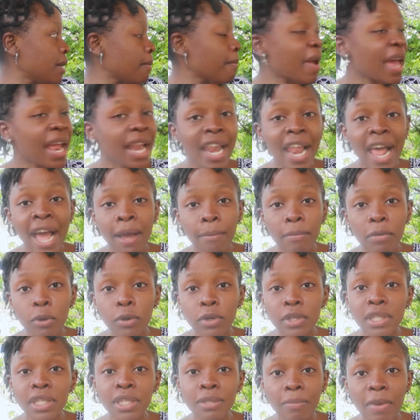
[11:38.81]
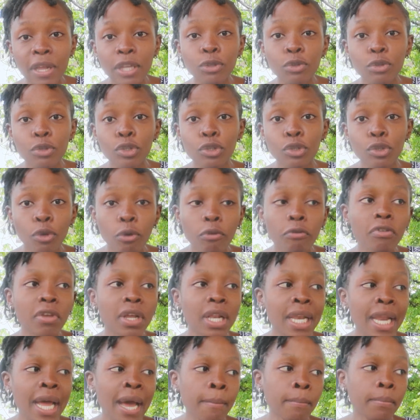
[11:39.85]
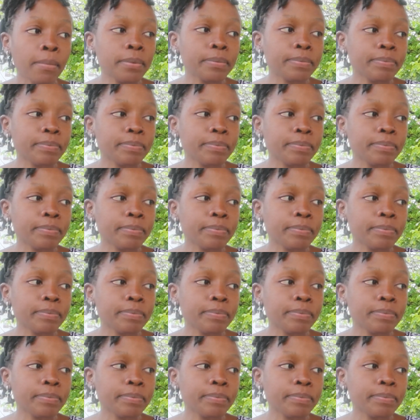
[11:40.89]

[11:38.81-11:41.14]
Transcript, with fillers: by luck because this place was so filled up.